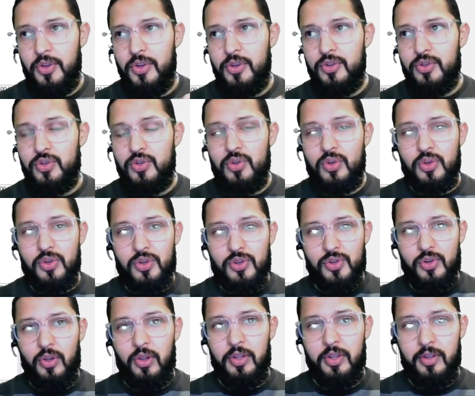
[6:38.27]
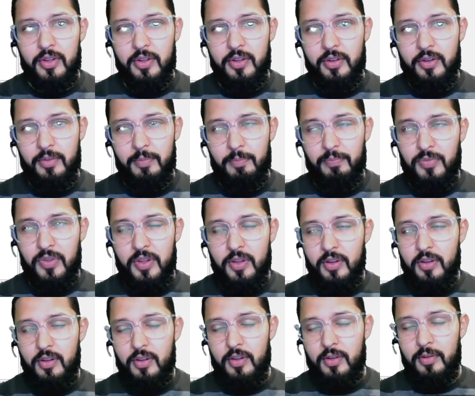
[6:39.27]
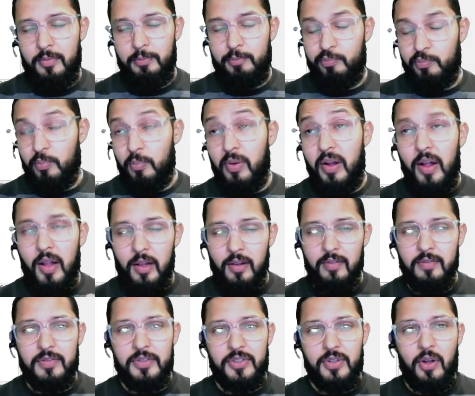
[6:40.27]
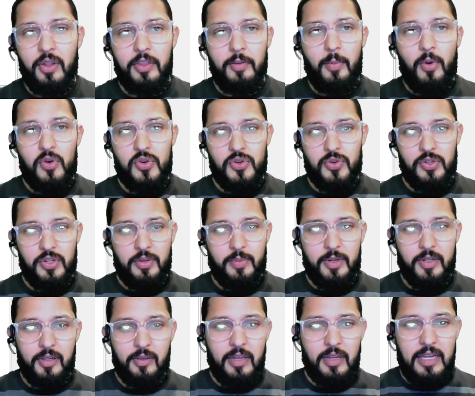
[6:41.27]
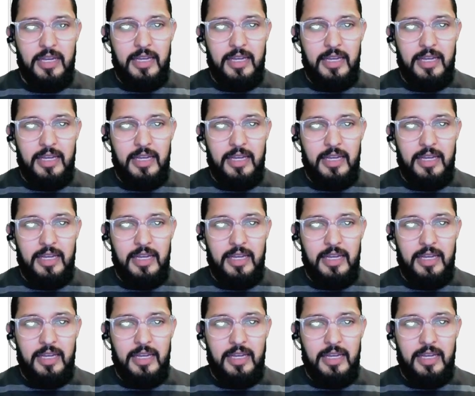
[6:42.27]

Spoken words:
use to control the valves on the motion terminal.